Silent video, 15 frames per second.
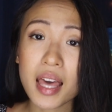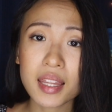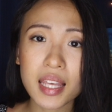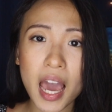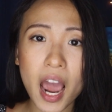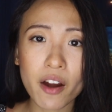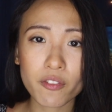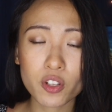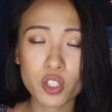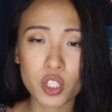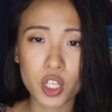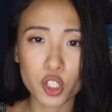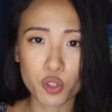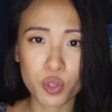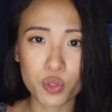and the average
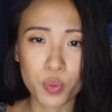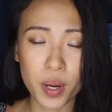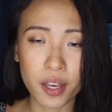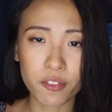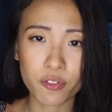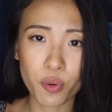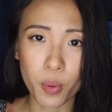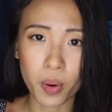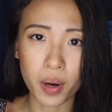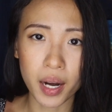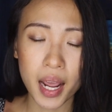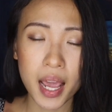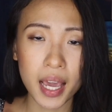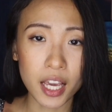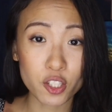interest rate for
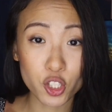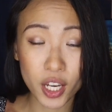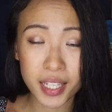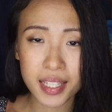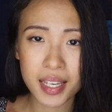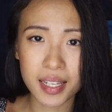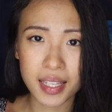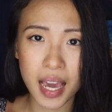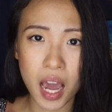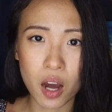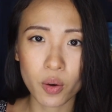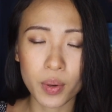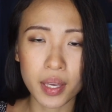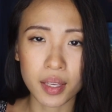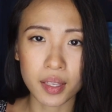a checking
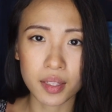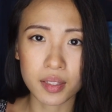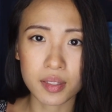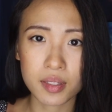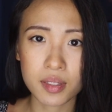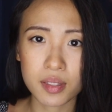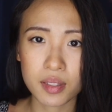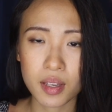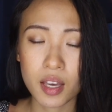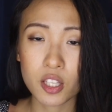account is